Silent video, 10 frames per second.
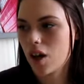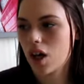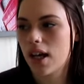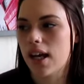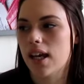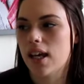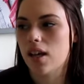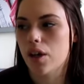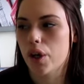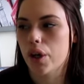
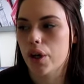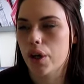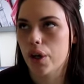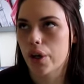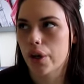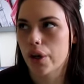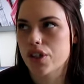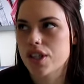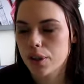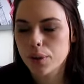I
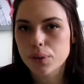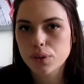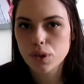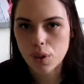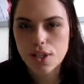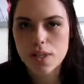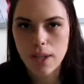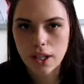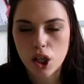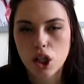still don't
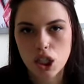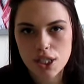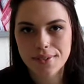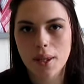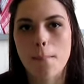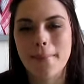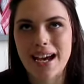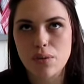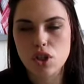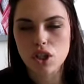spend a colossal
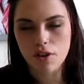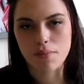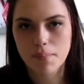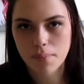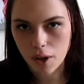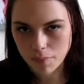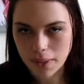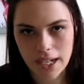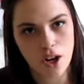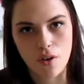amount of
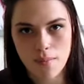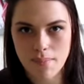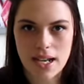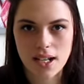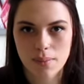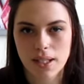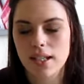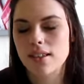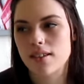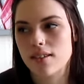money on a makeup.
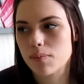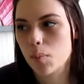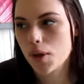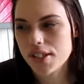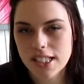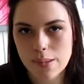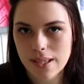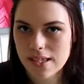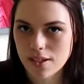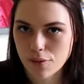Like the most
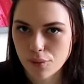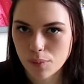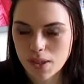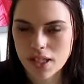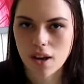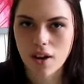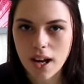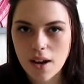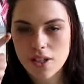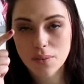expensive
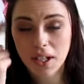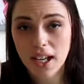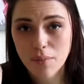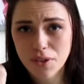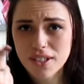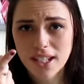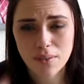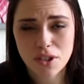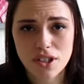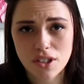mascara I have is the one I have on
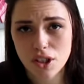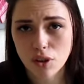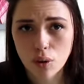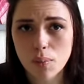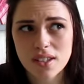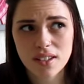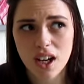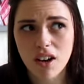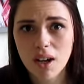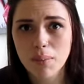today, which is a Dior
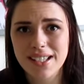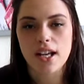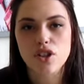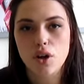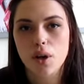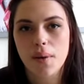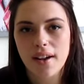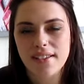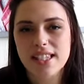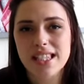mascara. But I don't go
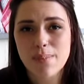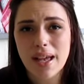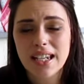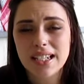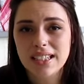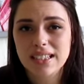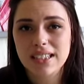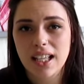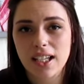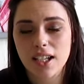out and spend
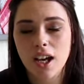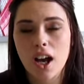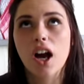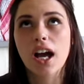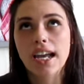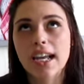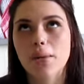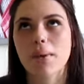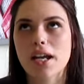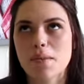like a
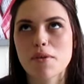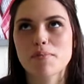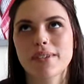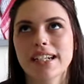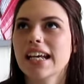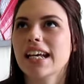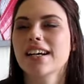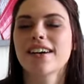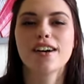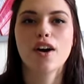heap of
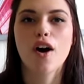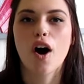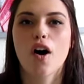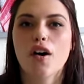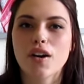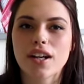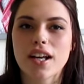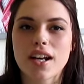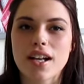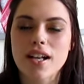money
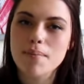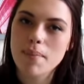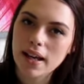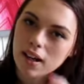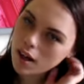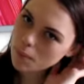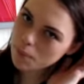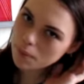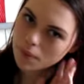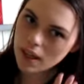on
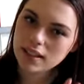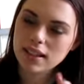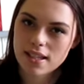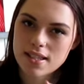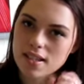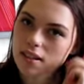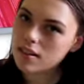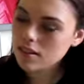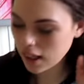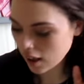makeup unless,
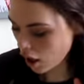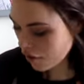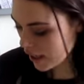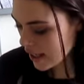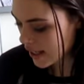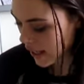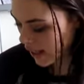like, these